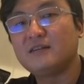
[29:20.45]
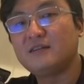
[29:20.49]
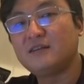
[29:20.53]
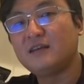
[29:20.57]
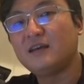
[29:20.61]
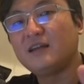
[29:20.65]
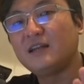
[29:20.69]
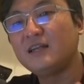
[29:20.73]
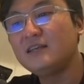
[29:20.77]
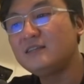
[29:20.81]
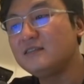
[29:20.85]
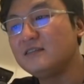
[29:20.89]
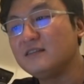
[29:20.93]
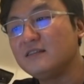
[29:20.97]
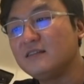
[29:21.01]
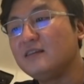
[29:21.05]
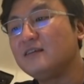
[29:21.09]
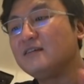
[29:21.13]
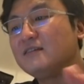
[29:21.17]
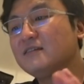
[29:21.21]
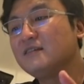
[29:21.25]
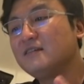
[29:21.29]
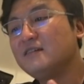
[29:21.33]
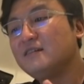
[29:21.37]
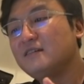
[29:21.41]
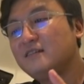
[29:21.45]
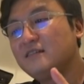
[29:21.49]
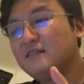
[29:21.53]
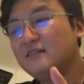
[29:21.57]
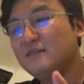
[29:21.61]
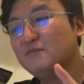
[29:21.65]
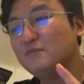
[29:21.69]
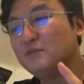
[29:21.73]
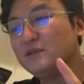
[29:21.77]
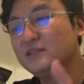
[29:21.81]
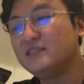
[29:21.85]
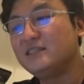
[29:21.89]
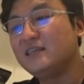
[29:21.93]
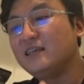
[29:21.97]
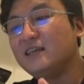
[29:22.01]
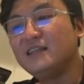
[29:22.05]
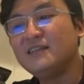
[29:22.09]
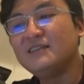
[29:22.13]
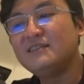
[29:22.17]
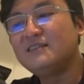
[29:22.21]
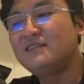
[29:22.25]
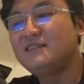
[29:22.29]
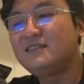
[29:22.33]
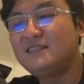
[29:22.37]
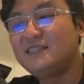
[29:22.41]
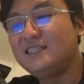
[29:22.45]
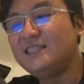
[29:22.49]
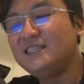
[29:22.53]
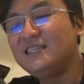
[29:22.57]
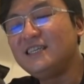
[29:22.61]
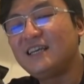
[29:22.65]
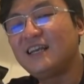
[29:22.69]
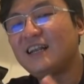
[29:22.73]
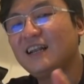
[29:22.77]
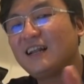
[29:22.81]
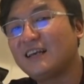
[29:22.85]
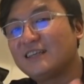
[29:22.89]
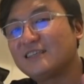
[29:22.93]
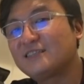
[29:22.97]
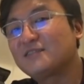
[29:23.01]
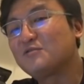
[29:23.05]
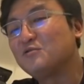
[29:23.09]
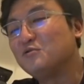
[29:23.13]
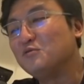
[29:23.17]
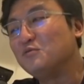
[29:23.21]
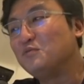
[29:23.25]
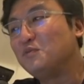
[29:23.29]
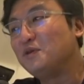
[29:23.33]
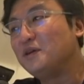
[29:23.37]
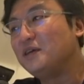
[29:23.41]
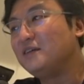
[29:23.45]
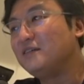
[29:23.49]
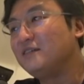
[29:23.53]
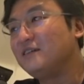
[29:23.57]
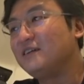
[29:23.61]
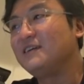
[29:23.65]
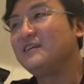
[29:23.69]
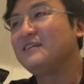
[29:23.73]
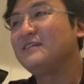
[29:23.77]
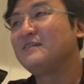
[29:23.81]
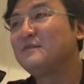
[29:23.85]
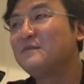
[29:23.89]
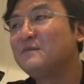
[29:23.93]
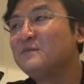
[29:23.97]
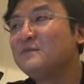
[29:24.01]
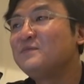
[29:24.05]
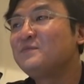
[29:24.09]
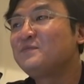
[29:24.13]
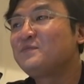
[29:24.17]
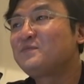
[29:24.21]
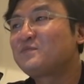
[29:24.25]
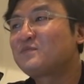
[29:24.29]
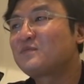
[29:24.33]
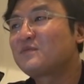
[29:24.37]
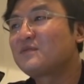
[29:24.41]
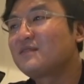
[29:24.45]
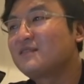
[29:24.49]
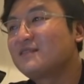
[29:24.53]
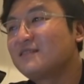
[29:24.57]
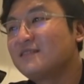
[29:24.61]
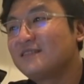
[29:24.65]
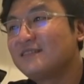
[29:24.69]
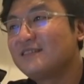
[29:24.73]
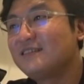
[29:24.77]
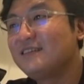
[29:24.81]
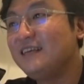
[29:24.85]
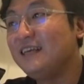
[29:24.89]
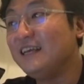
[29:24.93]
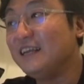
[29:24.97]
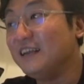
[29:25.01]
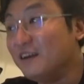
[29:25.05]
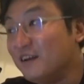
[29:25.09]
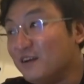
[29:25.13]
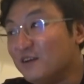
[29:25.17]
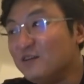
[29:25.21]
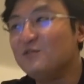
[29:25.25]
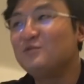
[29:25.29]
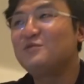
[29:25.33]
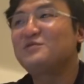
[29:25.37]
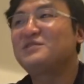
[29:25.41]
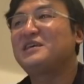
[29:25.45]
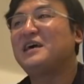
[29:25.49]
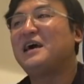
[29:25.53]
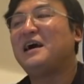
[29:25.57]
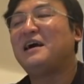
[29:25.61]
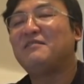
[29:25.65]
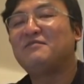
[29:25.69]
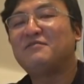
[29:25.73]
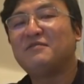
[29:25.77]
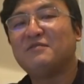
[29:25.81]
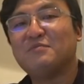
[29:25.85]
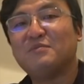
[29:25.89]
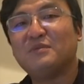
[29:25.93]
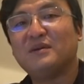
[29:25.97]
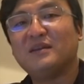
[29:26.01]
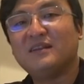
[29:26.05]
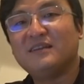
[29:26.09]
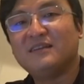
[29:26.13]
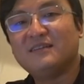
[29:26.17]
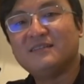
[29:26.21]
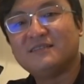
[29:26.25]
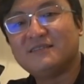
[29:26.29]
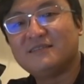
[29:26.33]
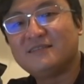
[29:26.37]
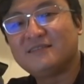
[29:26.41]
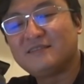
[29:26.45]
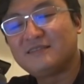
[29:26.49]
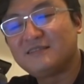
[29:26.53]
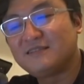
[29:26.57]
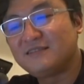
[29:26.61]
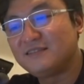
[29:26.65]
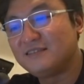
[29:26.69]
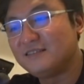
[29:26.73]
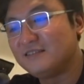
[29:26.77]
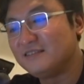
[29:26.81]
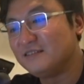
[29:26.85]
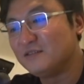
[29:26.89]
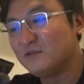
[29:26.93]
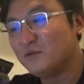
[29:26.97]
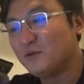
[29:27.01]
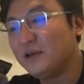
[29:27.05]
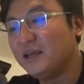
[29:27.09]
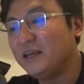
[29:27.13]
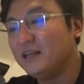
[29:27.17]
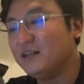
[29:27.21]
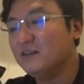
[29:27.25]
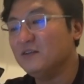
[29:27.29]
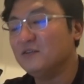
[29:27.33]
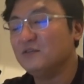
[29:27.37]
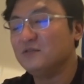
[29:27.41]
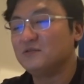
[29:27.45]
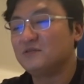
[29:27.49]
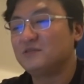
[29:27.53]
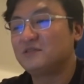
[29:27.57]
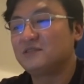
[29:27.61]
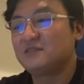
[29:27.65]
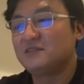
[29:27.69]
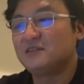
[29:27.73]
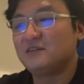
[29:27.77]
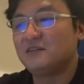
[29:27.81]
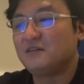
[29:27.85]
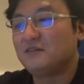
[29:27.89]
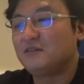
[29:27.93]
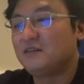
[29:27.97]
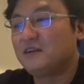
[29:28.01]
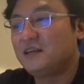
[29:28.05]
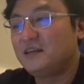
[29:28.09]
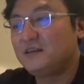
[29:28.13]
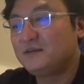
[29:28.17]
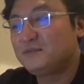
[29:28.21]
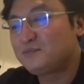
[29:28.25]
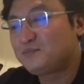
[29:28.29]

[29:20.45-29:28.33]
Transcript: Yeah, that's the thing, the Mercedes C-Class coupe, right, it looks 500,000, the way it looks, alright,